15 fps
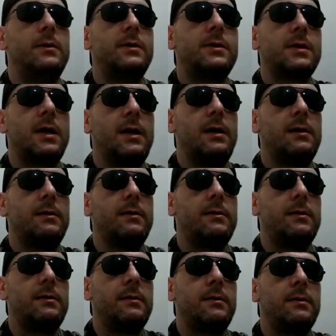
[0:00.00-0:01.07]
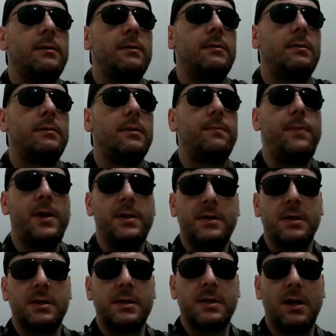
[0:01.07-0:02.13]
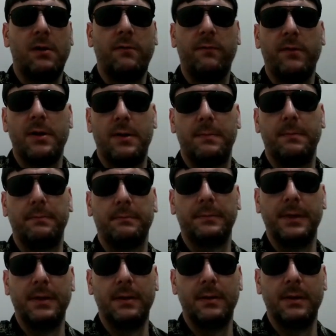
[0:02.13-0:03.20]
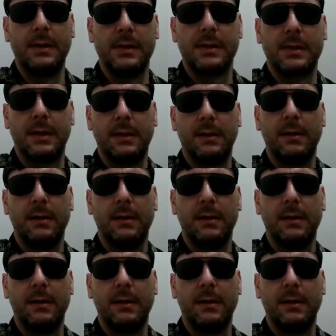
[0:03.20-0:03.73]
it's the buzz itself is